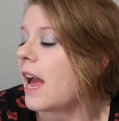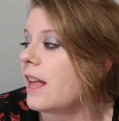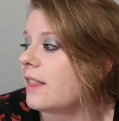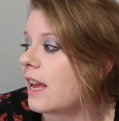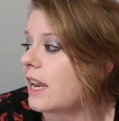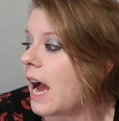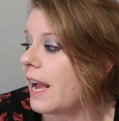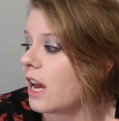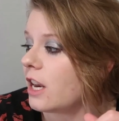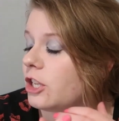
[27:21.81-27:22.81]
And then
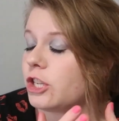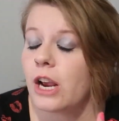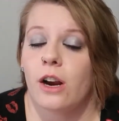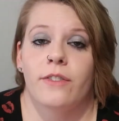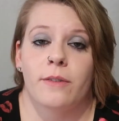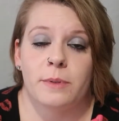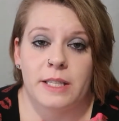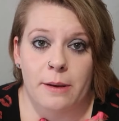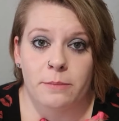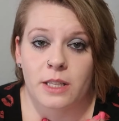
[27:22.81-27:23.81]
I got a chair from
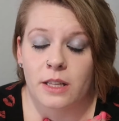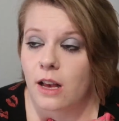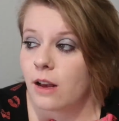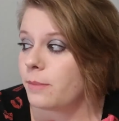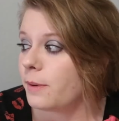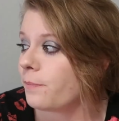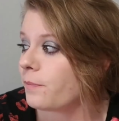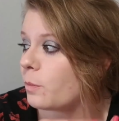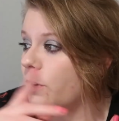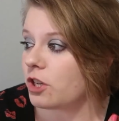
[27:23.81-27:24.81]
Sam's Club,
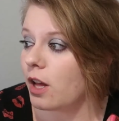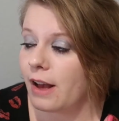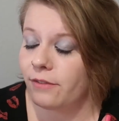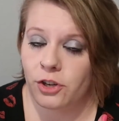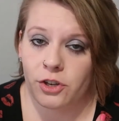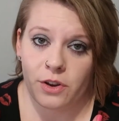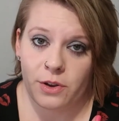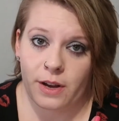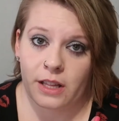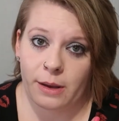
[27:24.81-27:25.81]
which I'll have to show
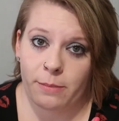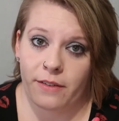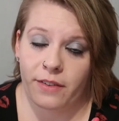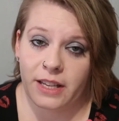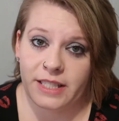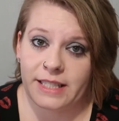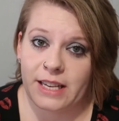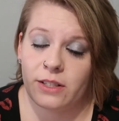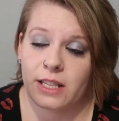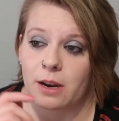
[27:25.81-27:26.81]
you a clip of because it's
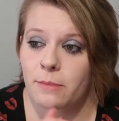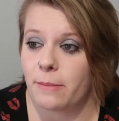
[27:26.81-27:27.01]
outside on my